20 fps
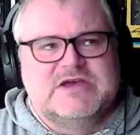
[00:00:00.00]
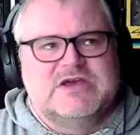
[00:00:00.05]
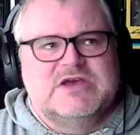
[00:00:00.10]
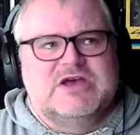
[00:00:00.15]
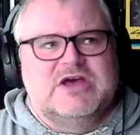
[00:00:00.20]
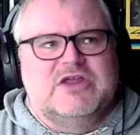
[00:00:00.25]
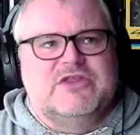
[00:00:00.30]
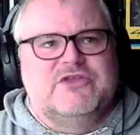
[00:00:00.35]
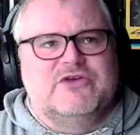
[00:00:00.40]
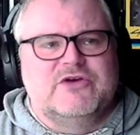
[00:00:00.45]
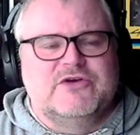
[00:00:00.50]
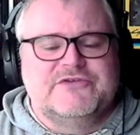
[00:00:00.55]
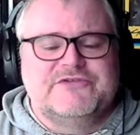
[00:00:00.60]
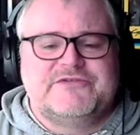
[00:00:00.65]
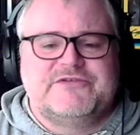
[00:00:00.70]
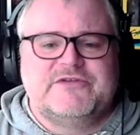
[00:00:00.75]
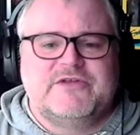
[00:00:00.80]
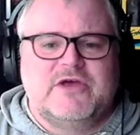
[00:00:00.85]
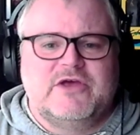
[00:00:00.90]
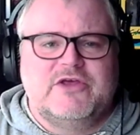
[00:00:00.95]
those,
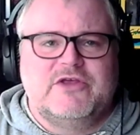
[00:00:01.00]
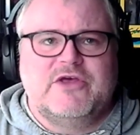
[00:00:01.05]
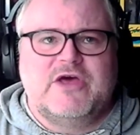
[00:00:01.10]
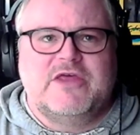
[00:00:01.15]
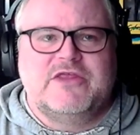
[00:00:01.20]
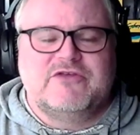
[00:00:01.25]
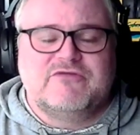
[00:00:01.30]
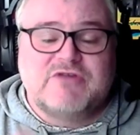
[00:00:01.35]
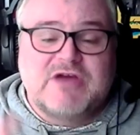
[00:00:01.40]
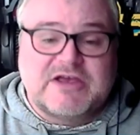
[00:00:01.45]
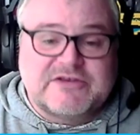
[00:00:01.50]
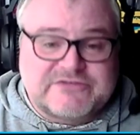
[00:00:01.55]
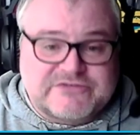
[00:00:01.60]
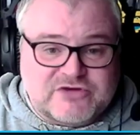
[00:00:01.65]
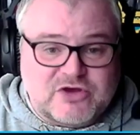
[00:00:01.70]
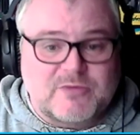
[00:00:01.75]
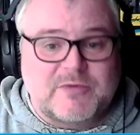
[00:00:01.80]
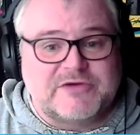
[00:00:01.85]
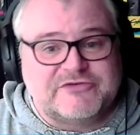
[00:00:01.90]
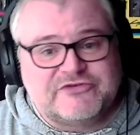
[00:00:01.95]
and there are
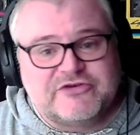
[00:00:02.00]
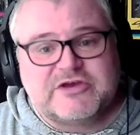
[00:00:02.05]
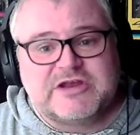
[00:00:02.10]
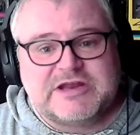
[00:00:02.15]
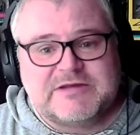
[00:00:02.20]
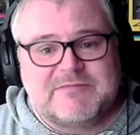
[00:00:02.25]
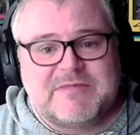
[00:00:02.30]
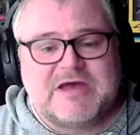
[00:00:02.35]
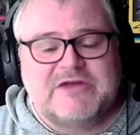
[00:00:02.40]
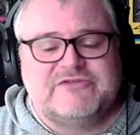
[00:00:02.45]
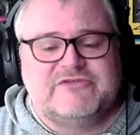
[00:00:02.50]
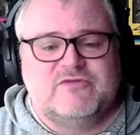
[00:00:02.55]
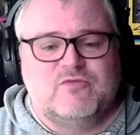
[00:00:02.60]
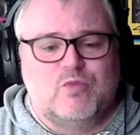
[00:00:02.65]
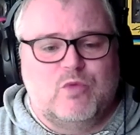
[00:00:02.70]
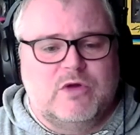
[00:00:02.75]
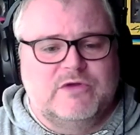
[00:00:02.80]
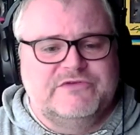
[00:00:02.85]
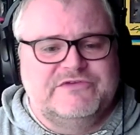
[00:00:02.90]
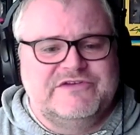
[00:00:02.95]
some, as you could imagine,
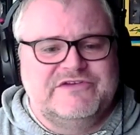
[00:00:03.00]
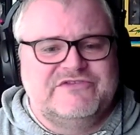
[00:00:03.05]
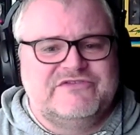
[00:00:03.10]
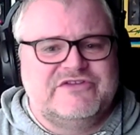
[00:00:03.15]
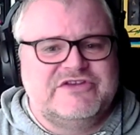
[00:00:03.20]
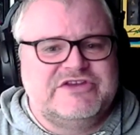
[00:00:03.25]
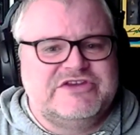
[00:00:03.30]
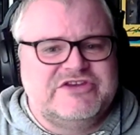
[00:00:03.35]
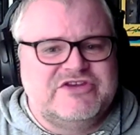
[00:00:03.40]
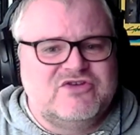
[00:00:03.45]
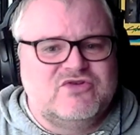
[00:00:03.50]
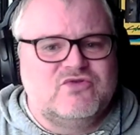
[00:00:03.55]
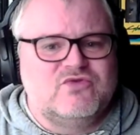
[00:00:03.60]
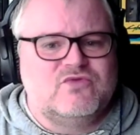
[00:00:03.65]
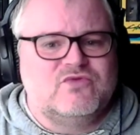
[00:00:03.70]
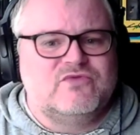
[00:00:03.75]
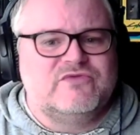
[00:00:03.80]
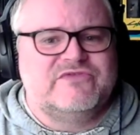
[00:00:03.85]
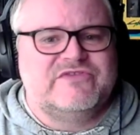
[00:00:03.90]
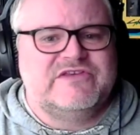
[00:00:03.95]
wanting to
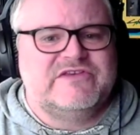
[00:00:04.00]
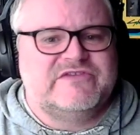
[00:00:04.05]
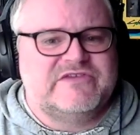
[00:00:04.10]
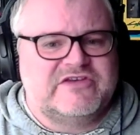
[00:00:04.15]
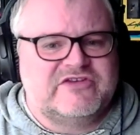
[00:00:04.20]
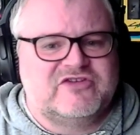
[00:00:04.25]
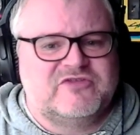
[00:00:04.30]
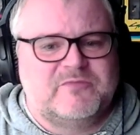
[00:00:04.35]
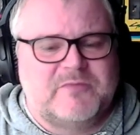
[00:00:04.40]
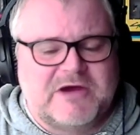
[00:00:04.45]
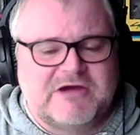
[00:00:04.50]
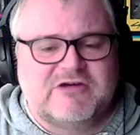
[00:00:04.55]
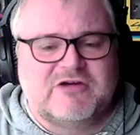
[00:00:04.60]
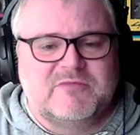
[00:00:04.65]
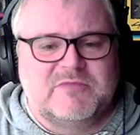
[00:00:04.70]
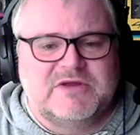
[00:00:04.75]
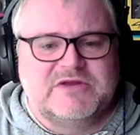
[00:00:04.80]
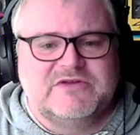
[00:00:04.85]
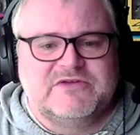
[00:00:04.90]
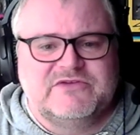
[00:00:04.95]
use these
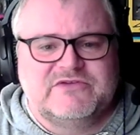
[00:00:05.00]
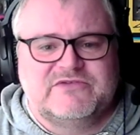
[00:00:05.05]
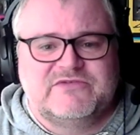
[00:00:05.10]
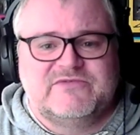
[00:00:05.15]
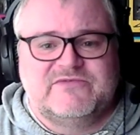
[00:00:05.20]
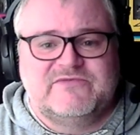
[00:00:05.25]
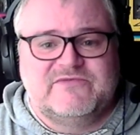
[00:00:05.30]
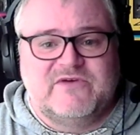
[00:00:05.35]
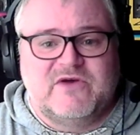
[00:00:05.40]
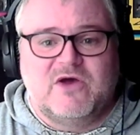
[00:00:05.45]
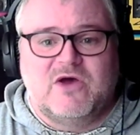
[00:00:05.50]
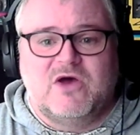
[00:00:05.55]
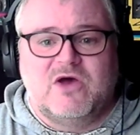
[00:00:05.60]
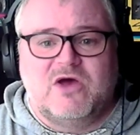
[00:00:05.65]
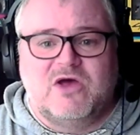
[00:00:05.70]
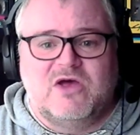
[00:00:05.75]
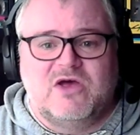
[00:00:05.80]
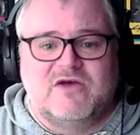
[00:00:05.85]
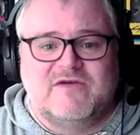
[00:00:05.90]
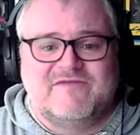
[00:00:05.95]
experiments
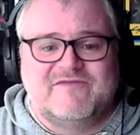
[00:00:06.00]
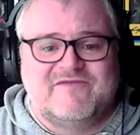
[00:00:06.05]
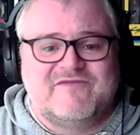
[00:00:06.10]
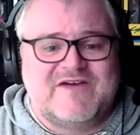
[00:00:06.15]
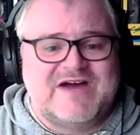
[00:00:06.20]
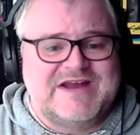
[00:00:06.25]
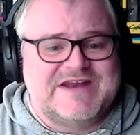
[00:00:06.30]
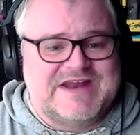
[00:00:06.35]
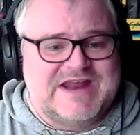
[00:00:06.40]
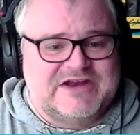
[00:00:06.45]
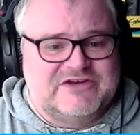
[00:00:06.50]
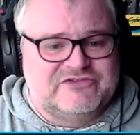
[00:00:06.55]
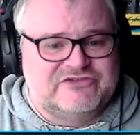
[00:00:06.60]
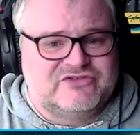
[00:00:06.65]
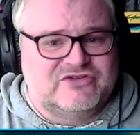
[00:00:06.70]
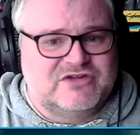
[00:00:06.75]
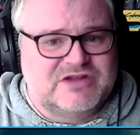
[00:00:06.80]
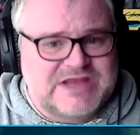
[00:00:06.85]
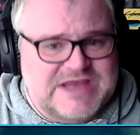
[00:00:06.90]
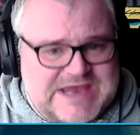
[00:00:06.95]
for
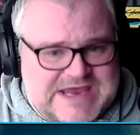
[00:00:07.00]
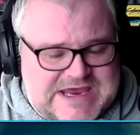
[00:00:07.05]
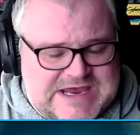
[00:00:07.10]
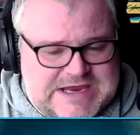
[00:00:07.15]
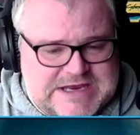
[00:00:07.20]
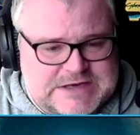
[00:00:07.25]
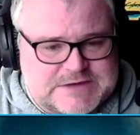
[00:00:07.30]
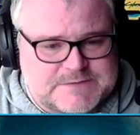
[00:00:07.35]
financial gain.